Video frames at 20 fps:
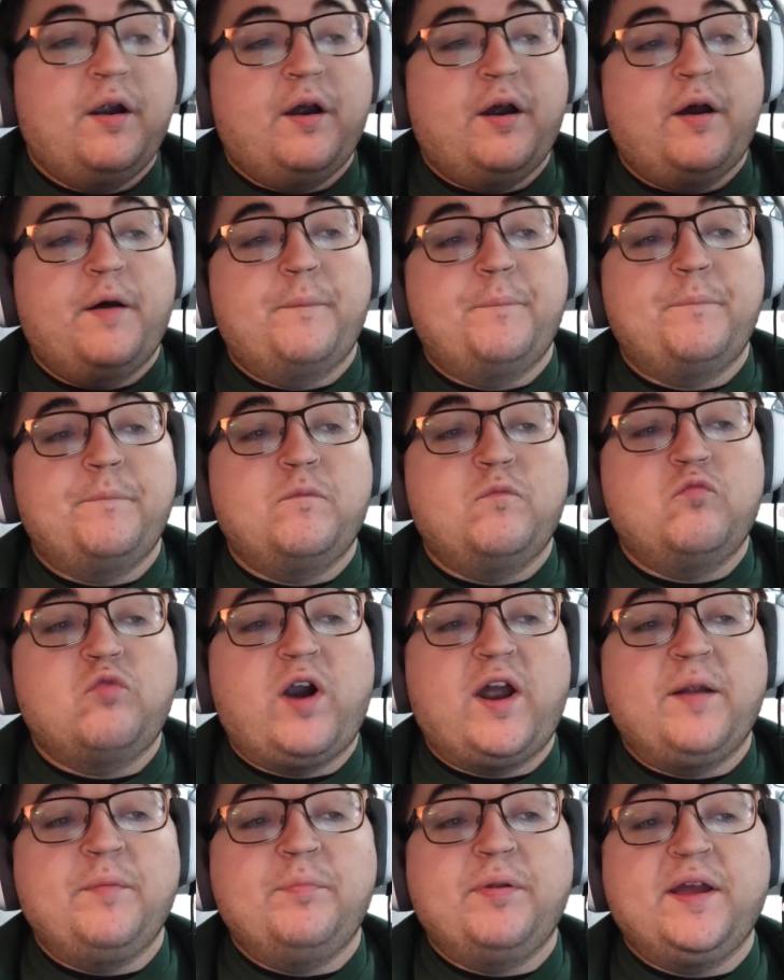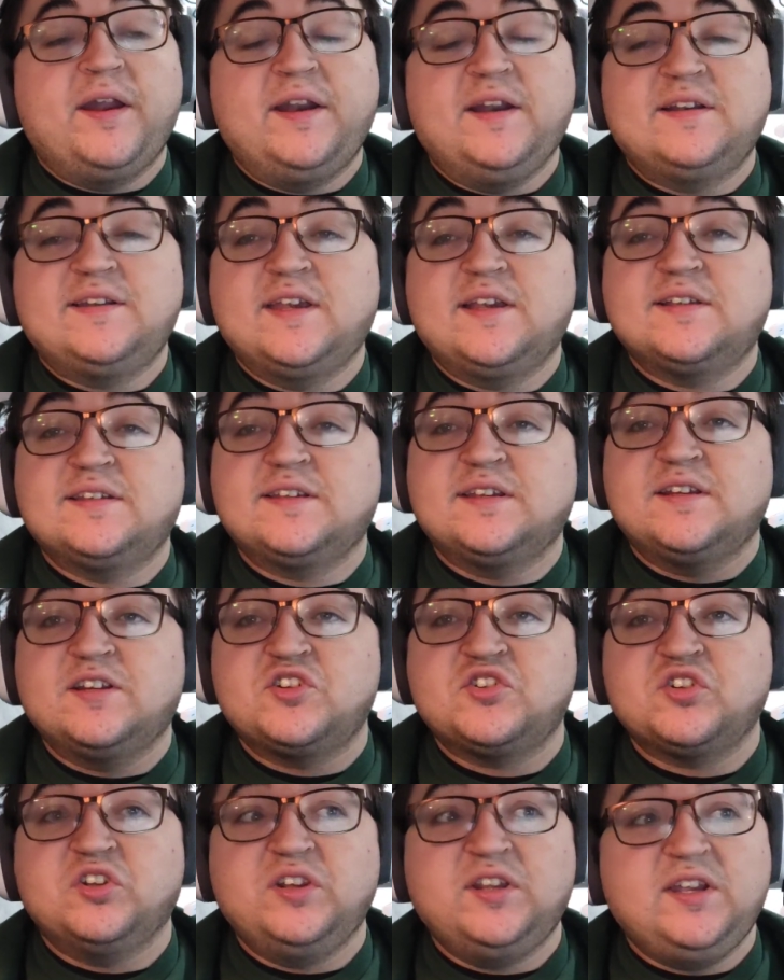Uh, Ryan Blaney takes the
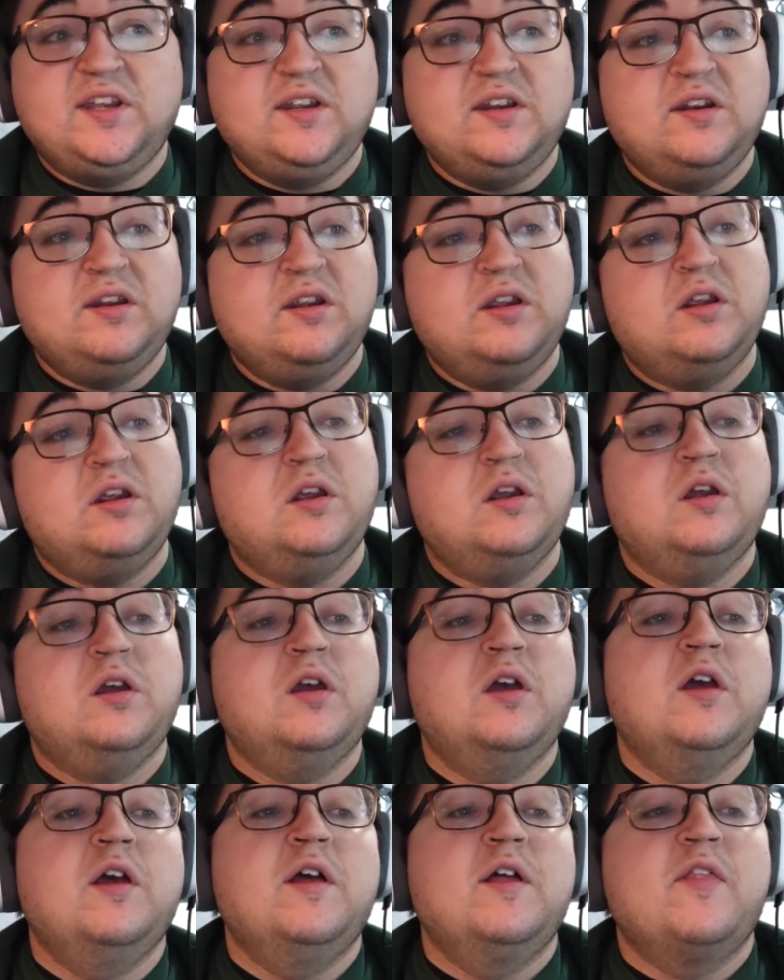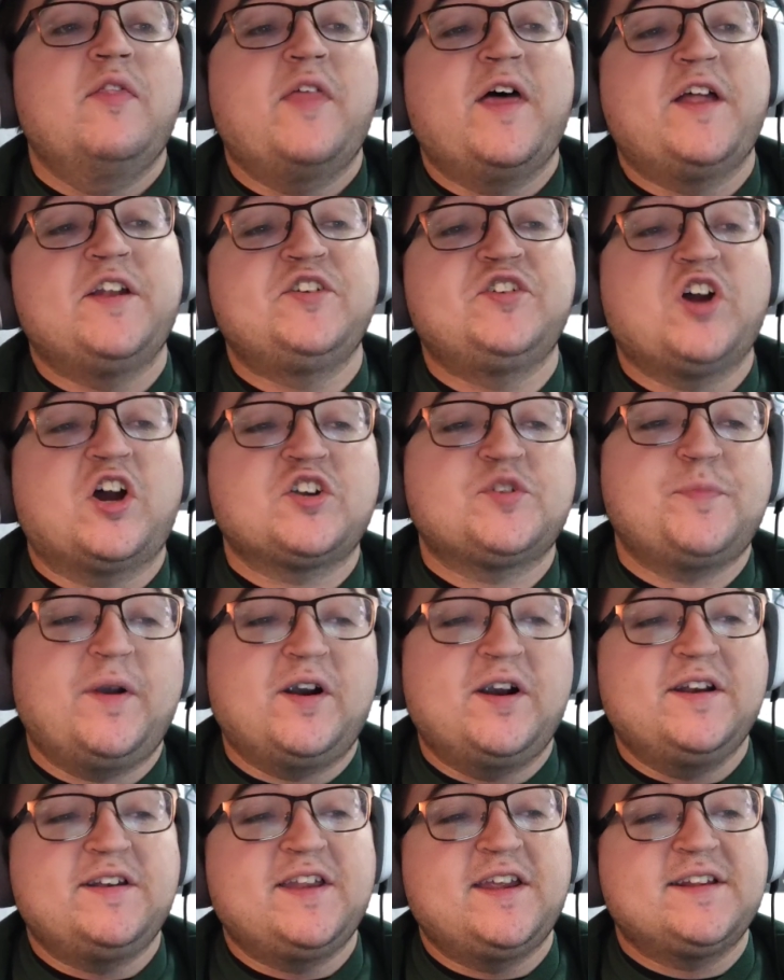initial lead, then Josh
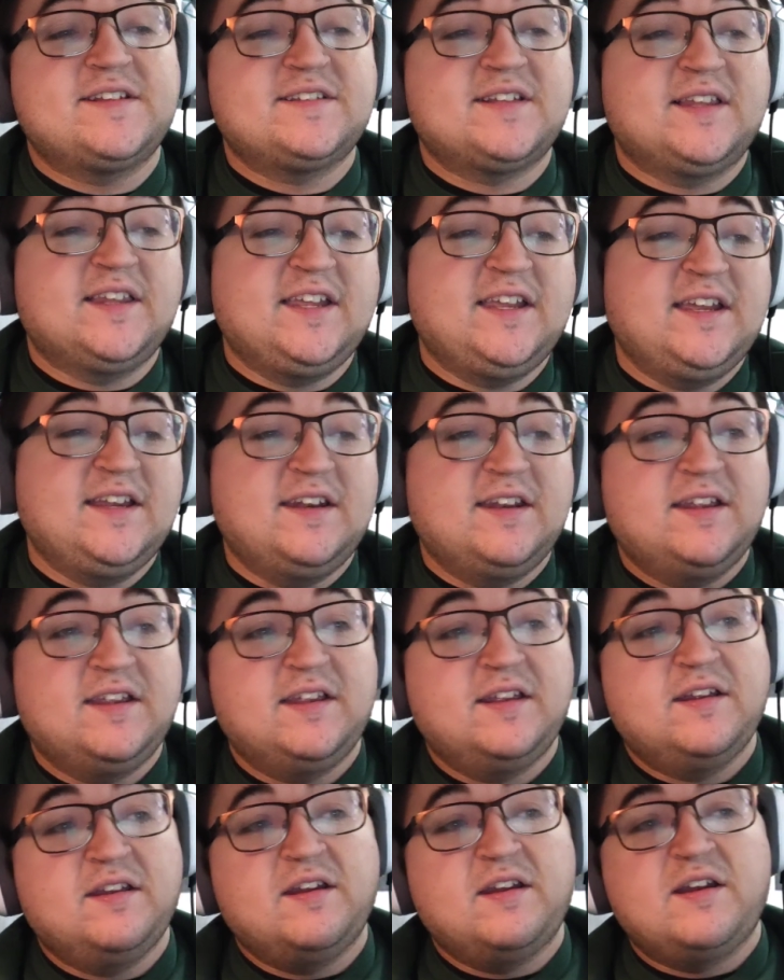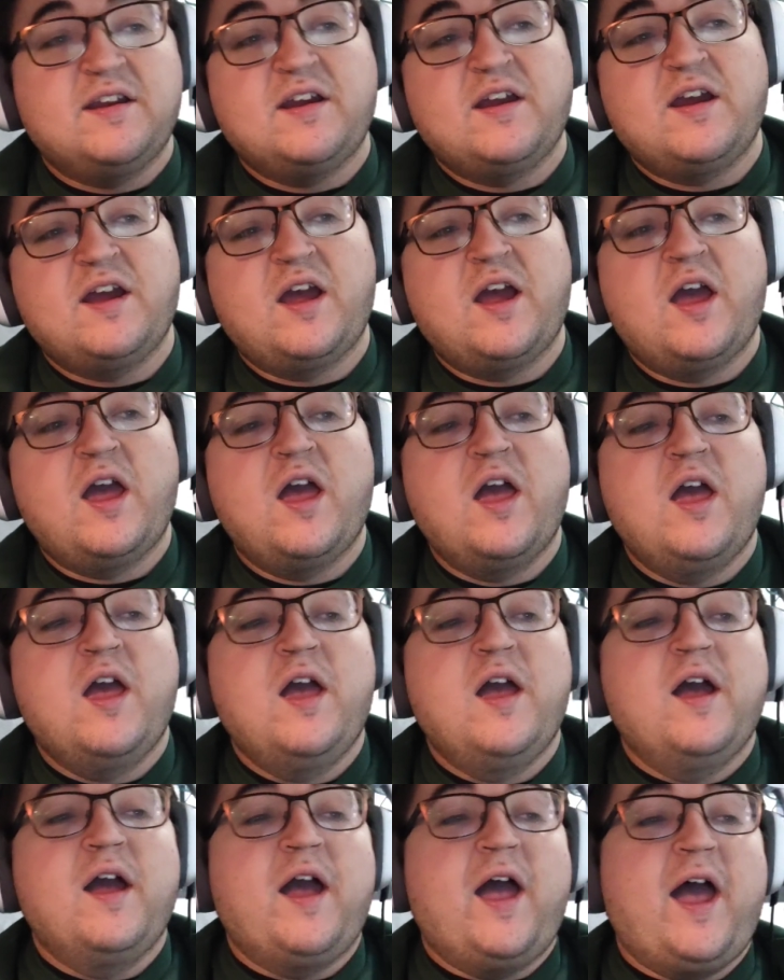Berry takes the lead.
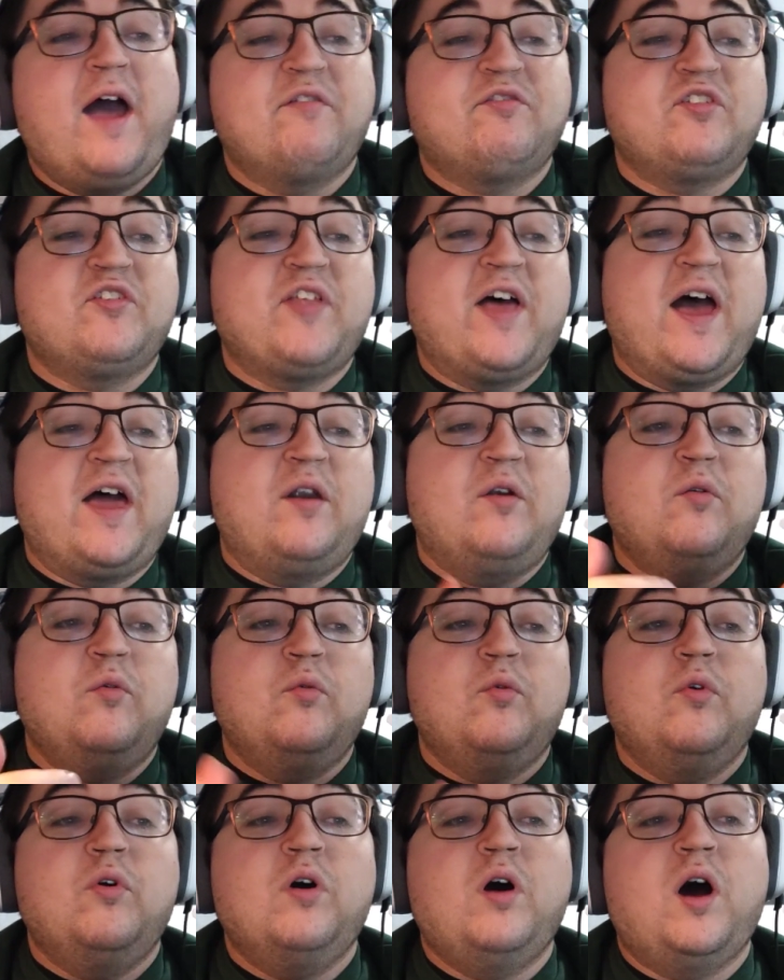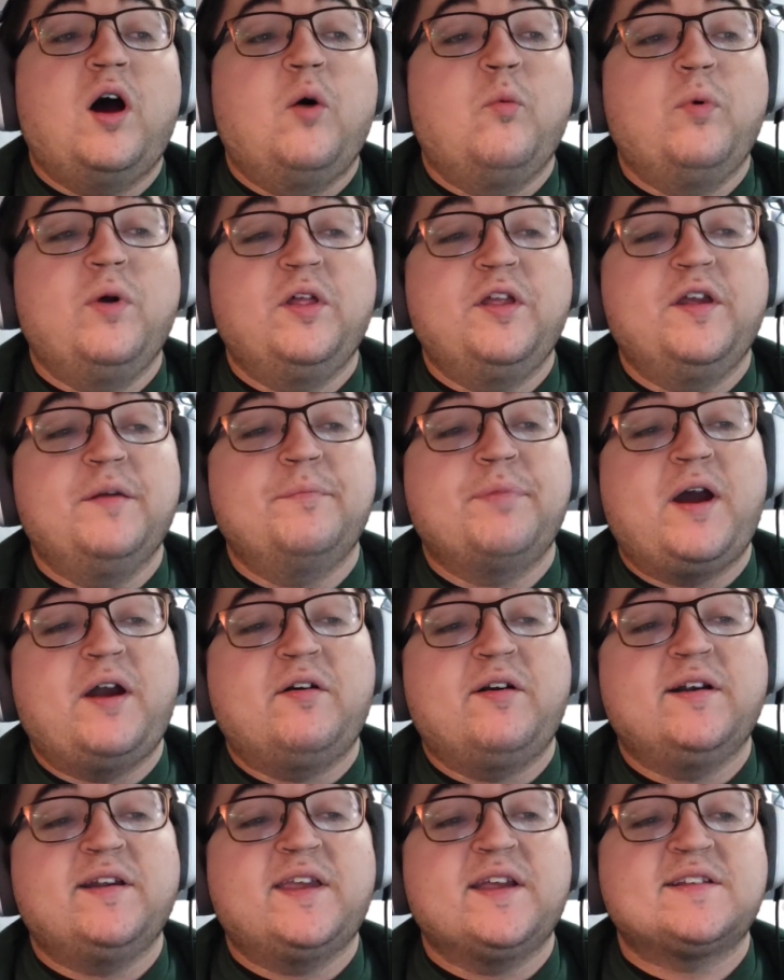After that, uh, William
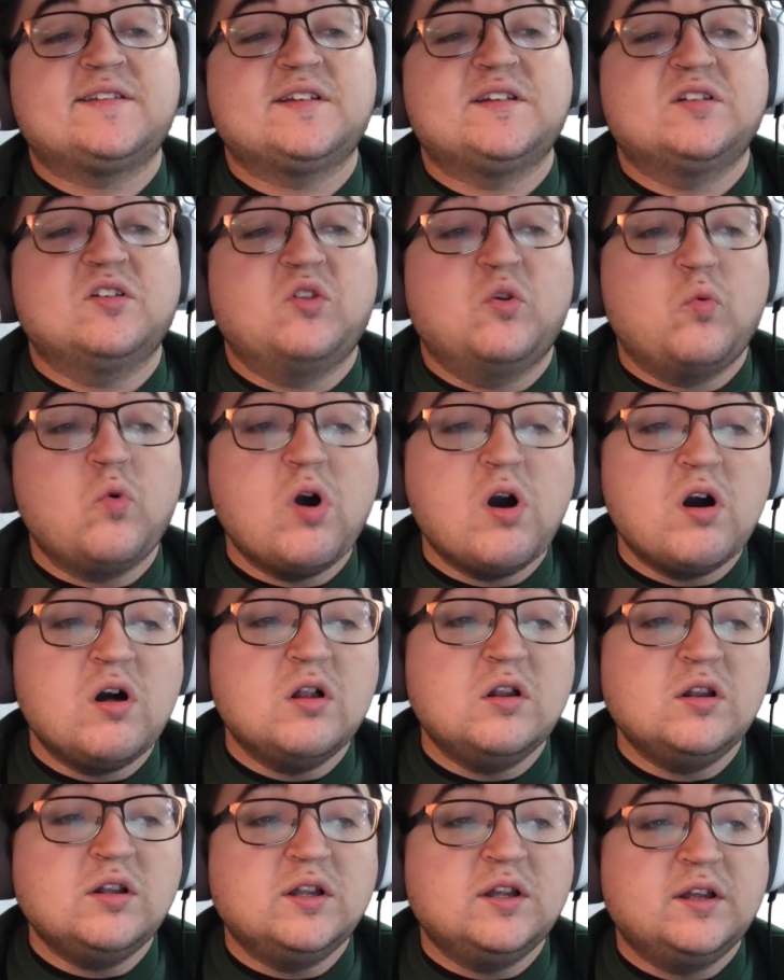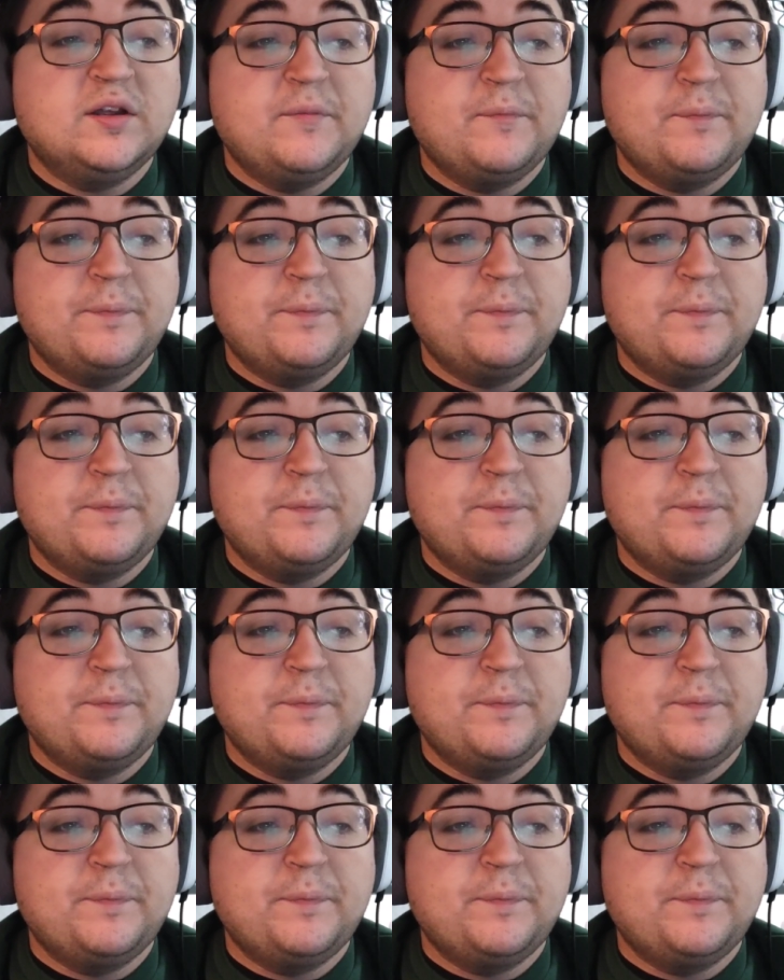Byron gets into the wall.